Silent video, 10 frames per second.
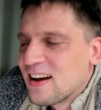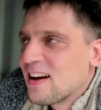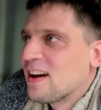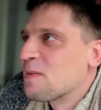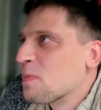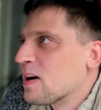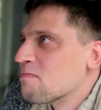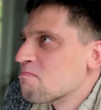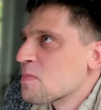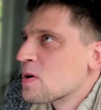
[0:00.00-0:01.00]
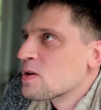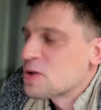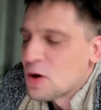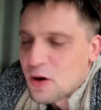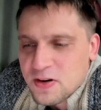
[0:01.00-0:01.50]
and my
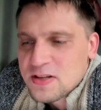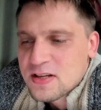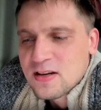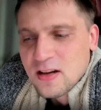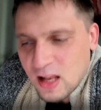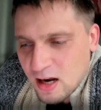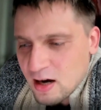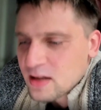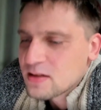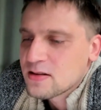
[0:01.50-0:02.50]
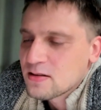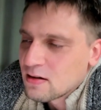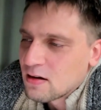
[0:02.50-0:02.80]
service clients